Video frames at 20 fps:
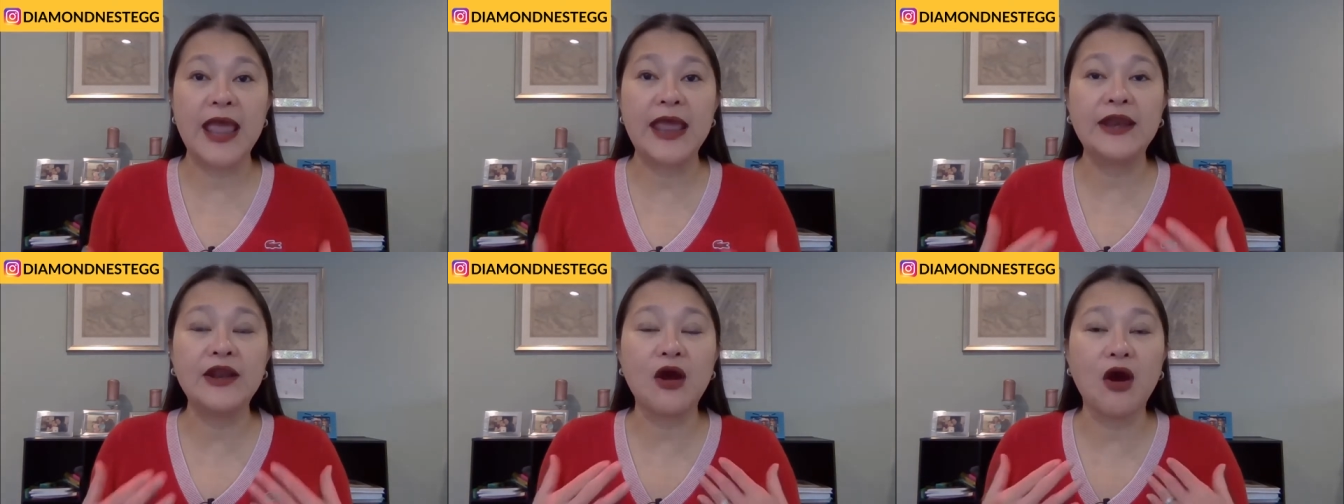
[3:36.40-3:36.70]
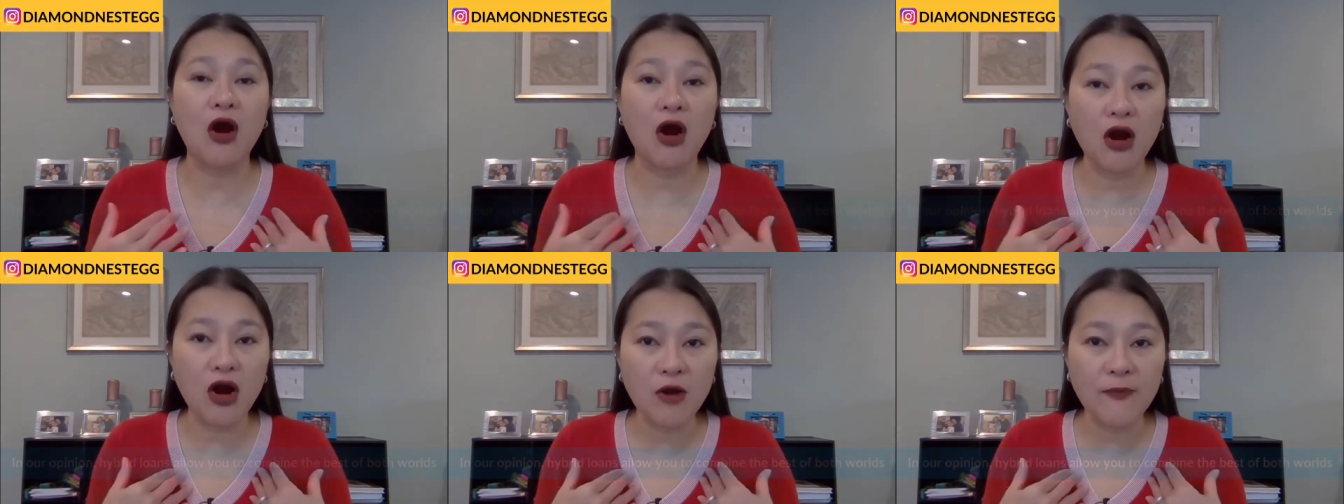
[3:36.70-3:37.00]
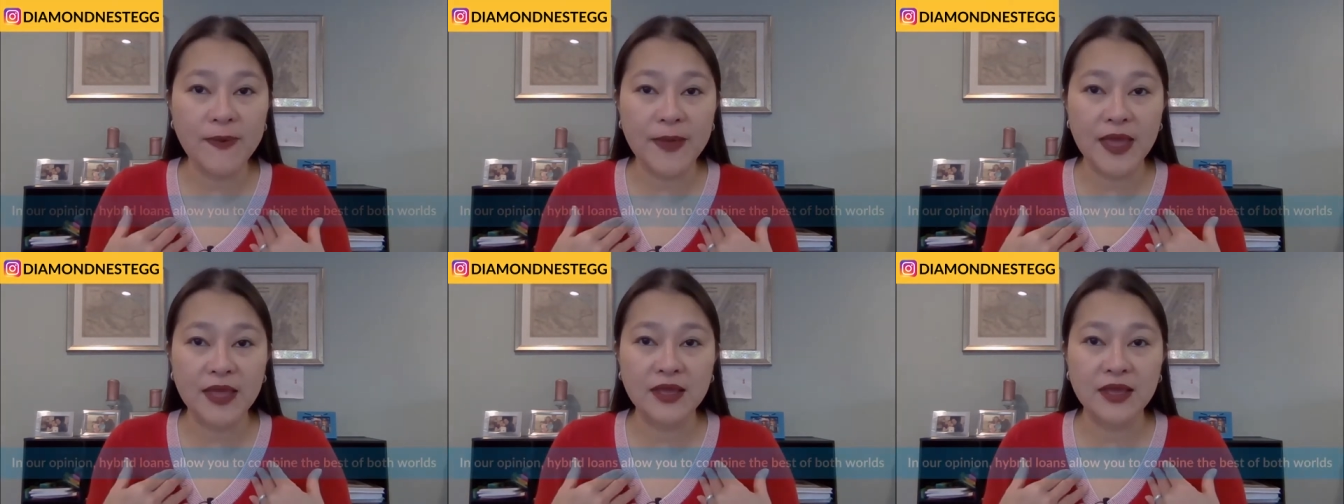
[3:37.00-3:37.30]
In our
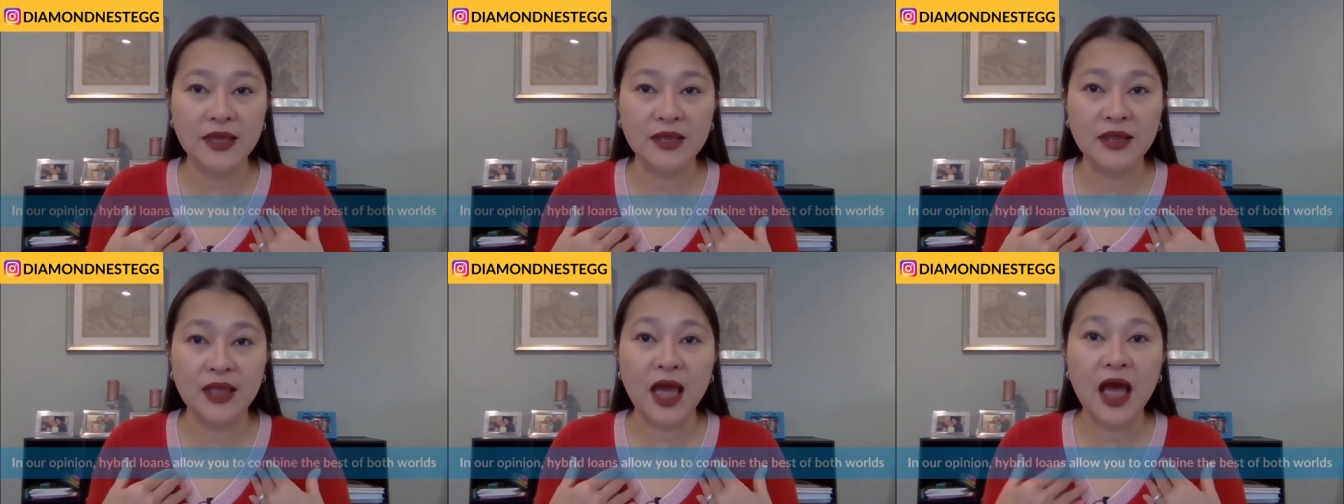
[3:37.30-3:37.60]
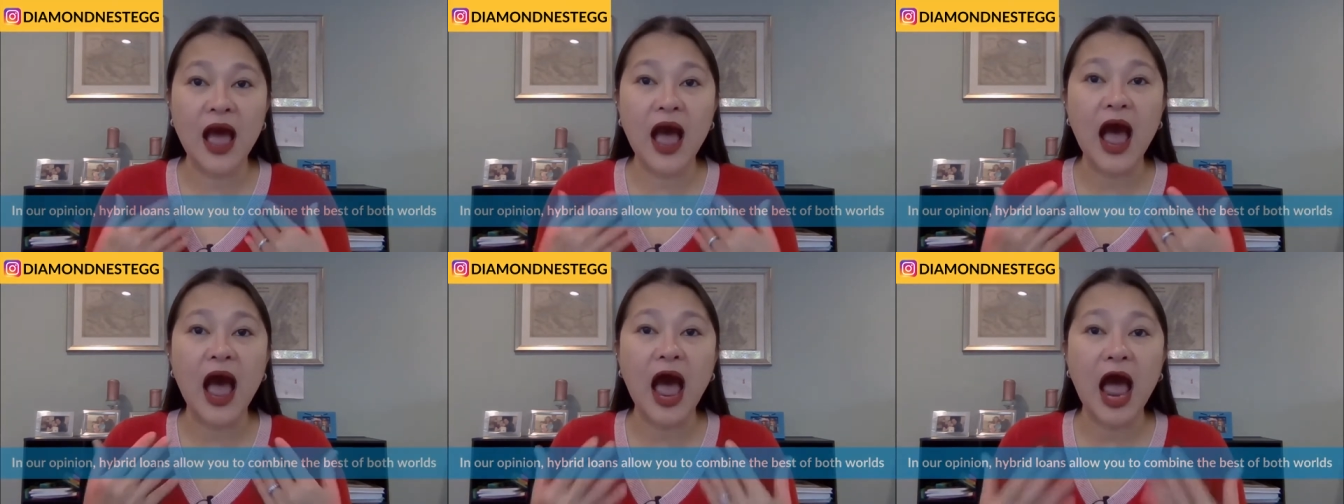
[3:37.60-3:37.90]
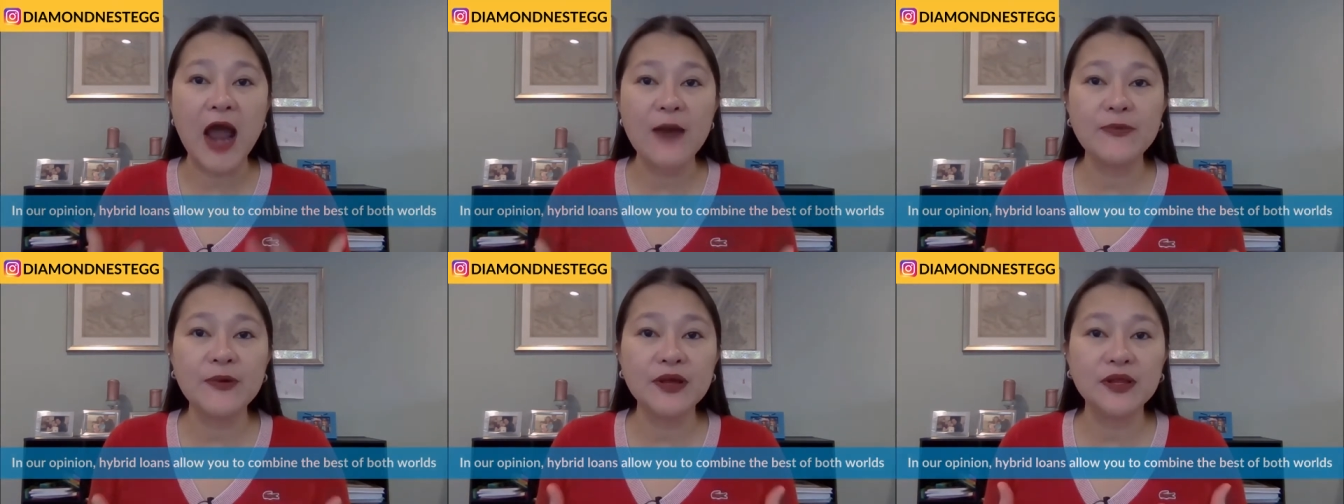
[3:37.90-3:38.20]
opinion,
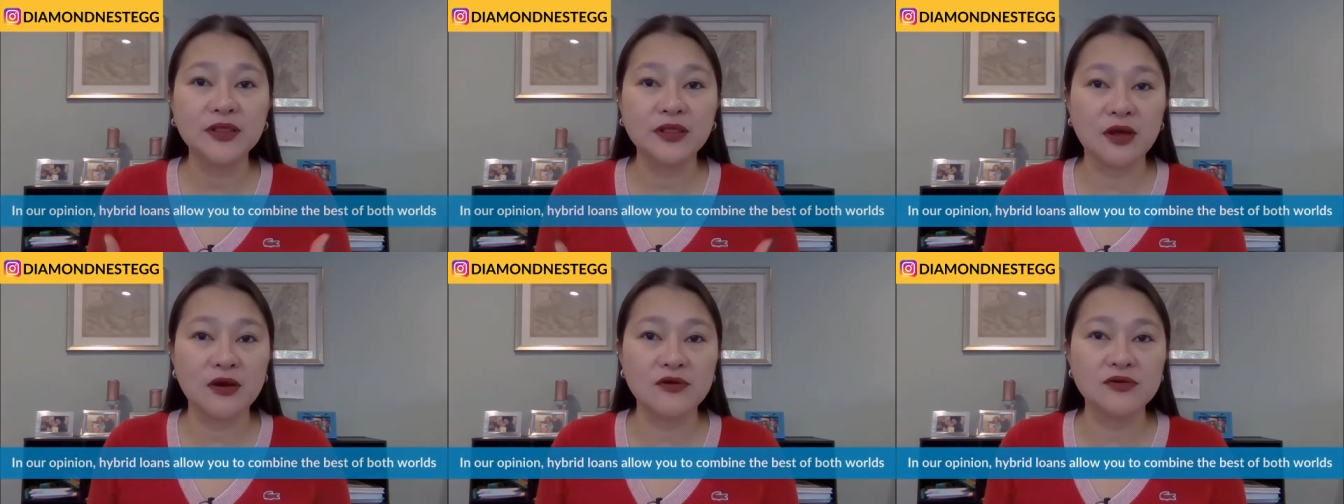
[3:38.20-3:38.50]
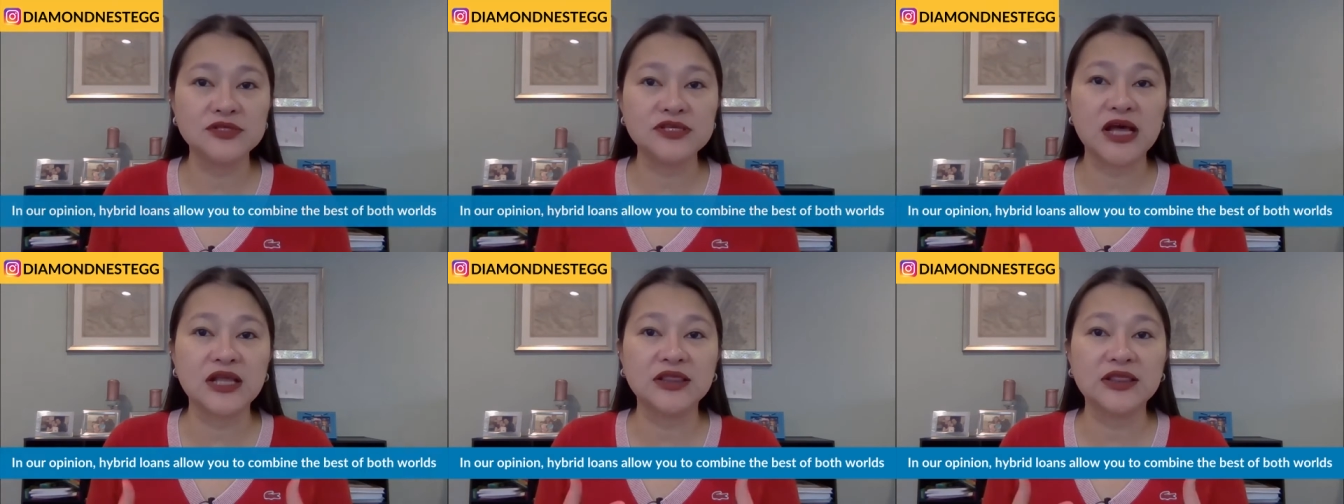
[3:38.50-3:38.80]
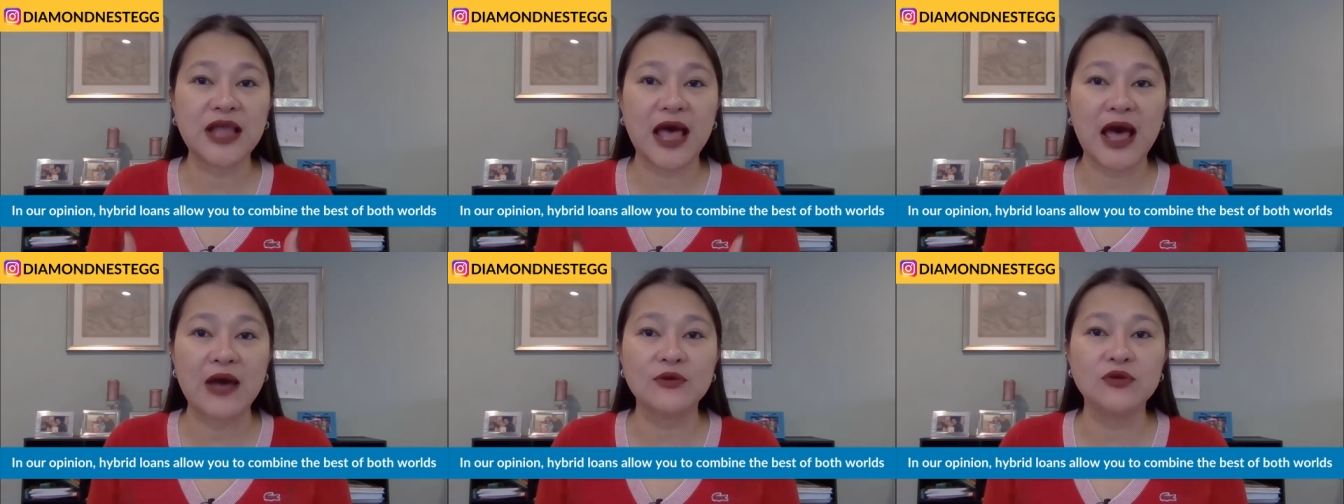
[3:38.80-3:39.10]
hybrid loans
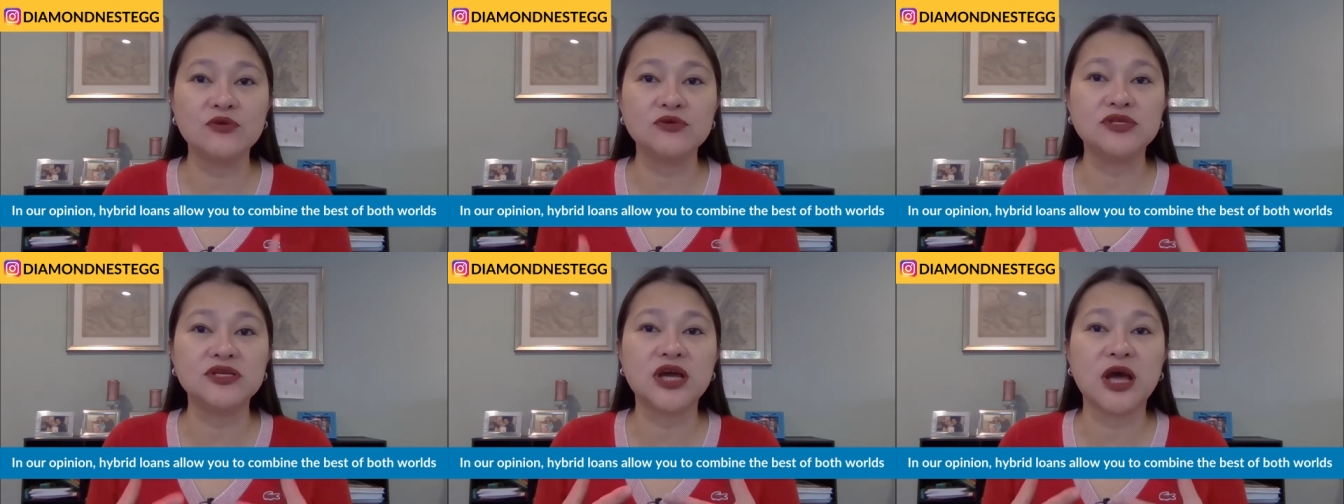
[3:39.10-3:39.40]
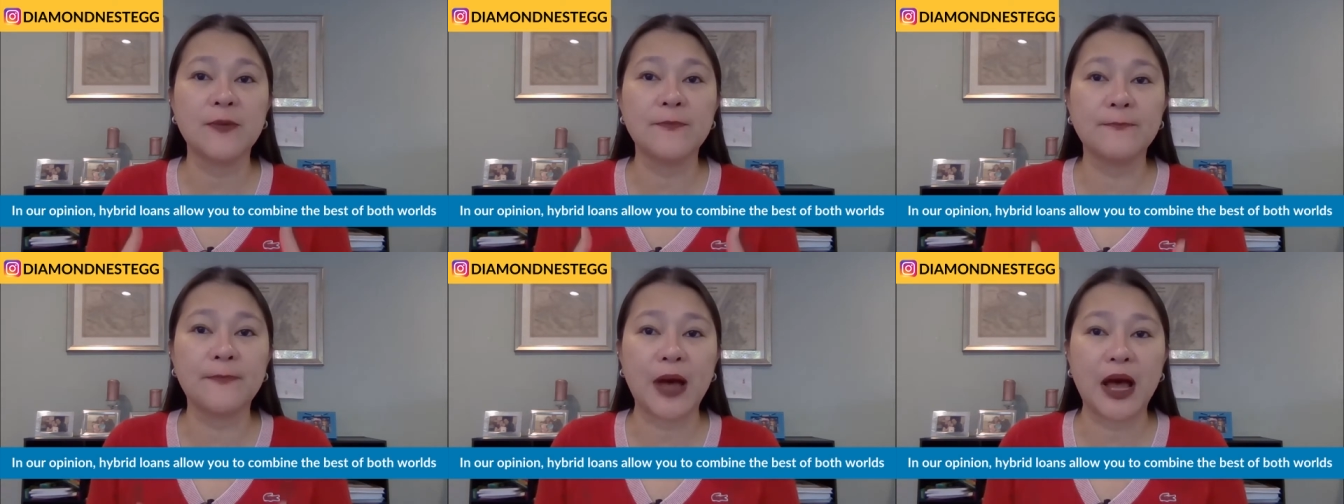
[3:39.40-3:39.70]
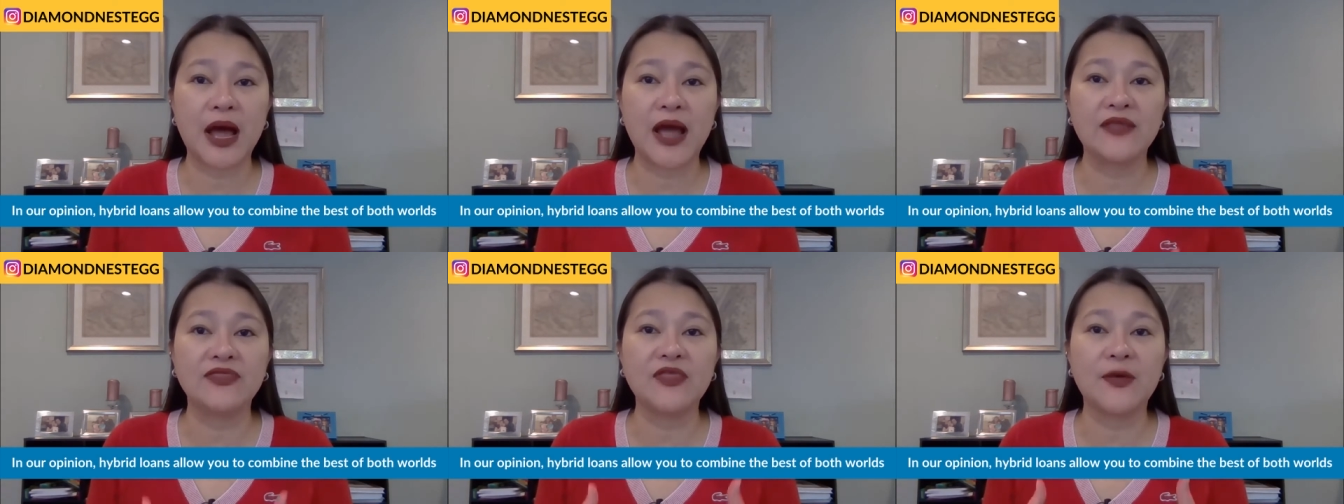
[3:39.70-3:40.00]
allow you to
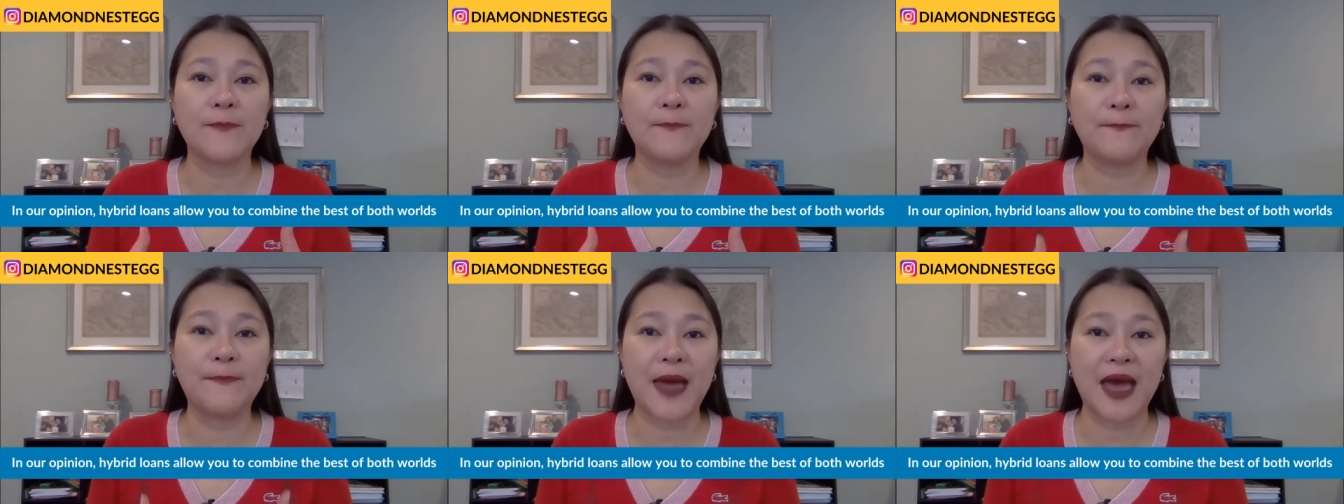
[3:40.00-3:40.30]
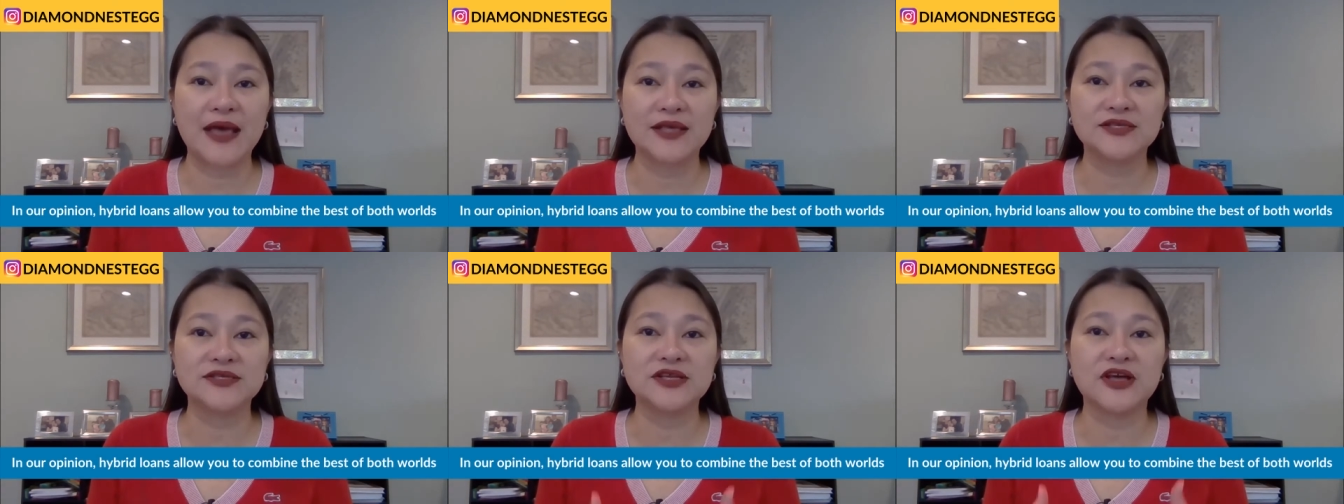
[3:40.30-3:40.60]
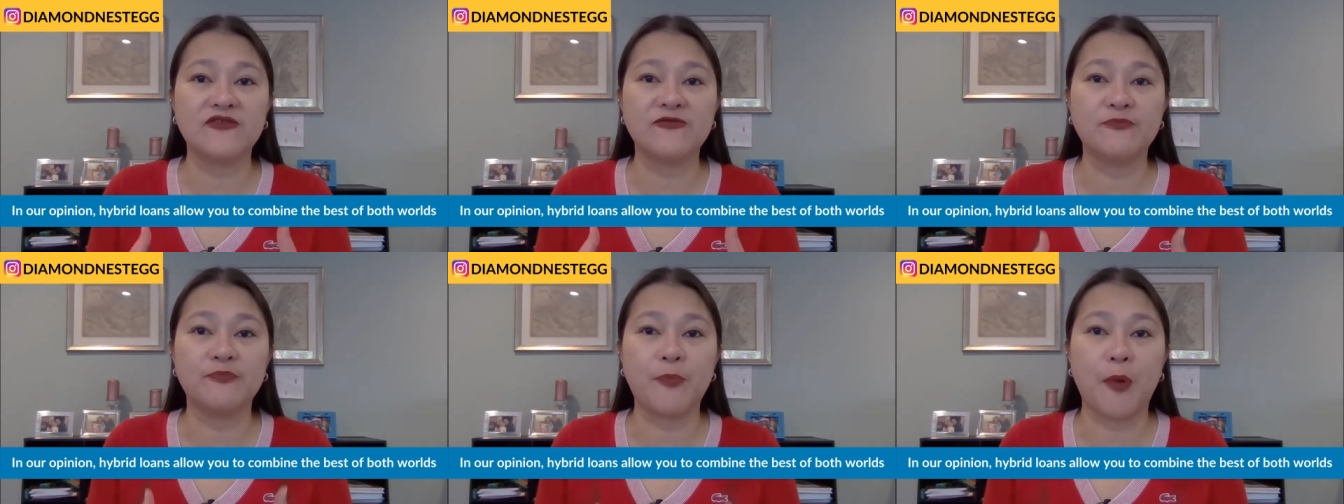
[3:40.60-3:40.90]
combine the best
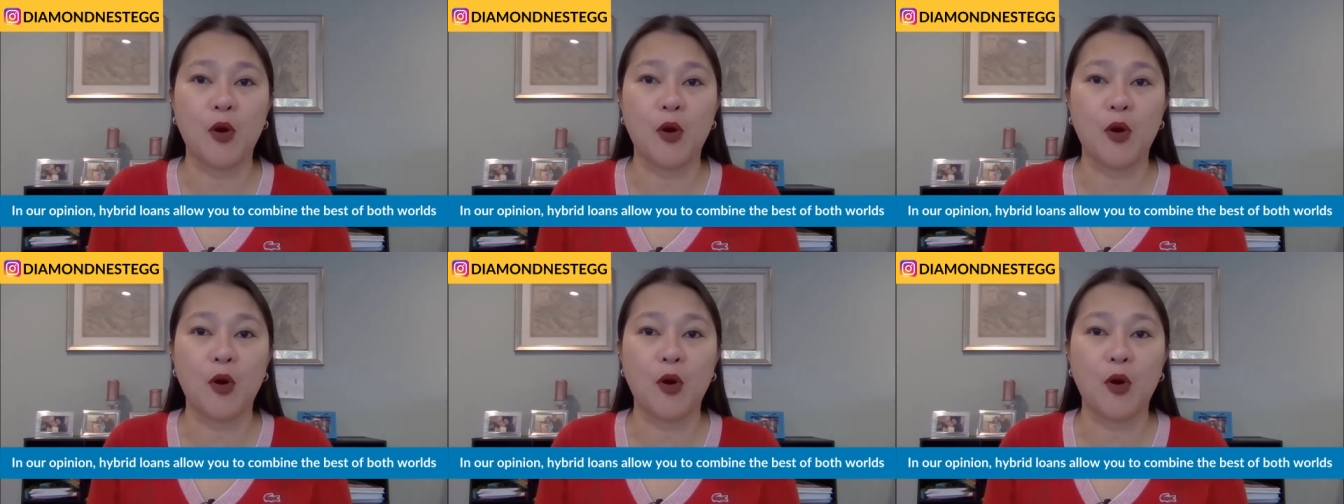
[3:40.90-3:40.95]
of